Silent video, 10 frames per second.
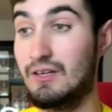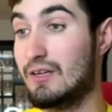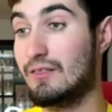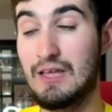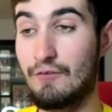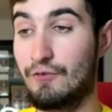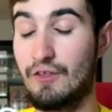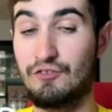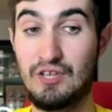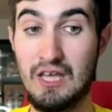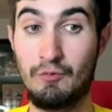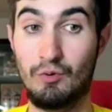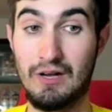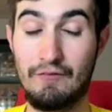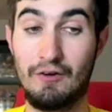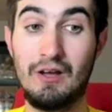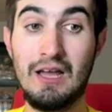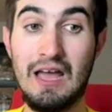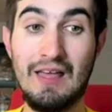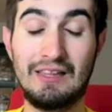thing for this team or whatever,
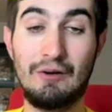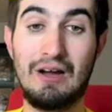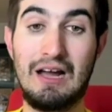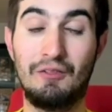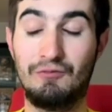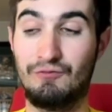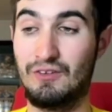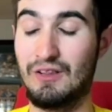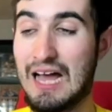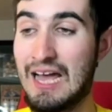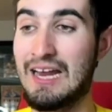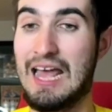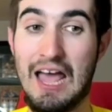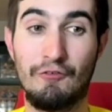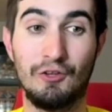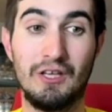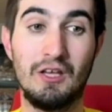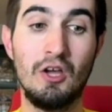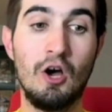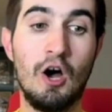and that they were relying heavily
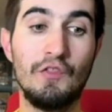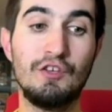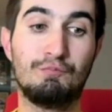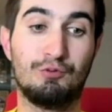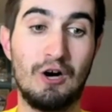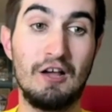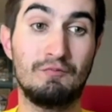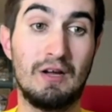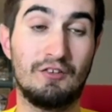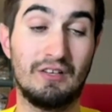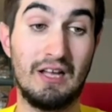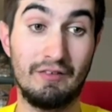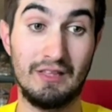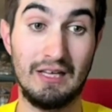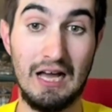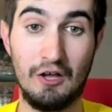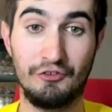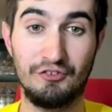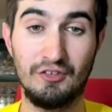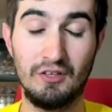on these prospects and everything
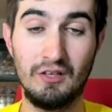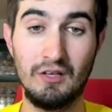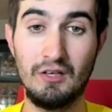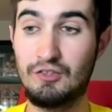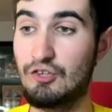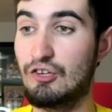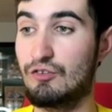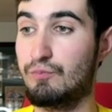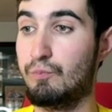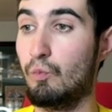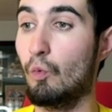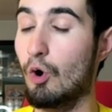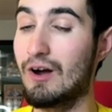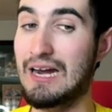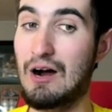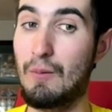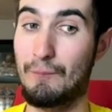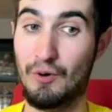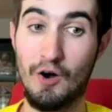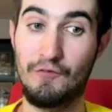else to just work out
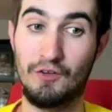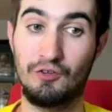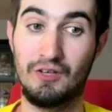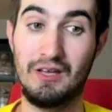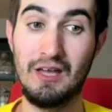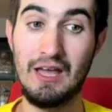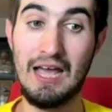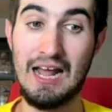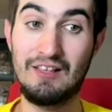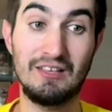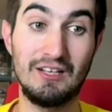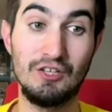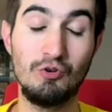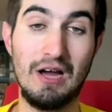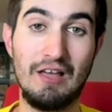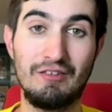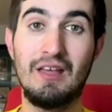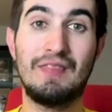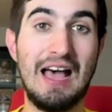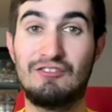perfectly. And I said to you guys,
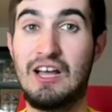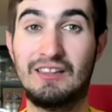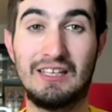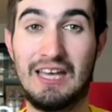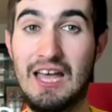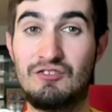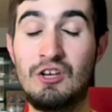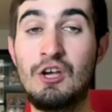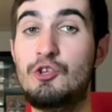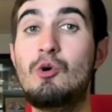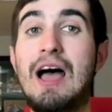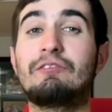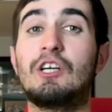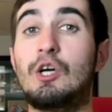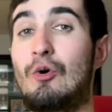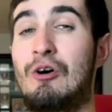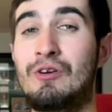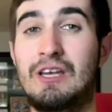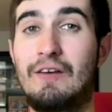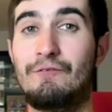that's not the case. You have to go out and
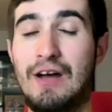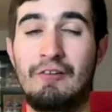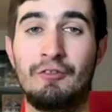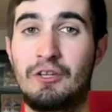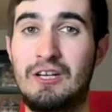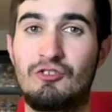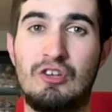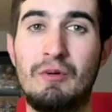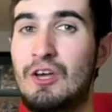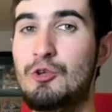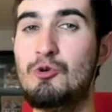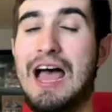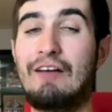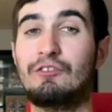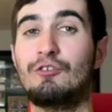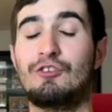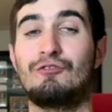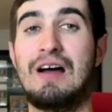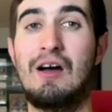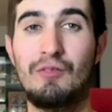get veteran leadership. You have to
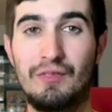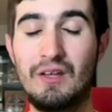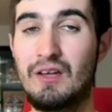surround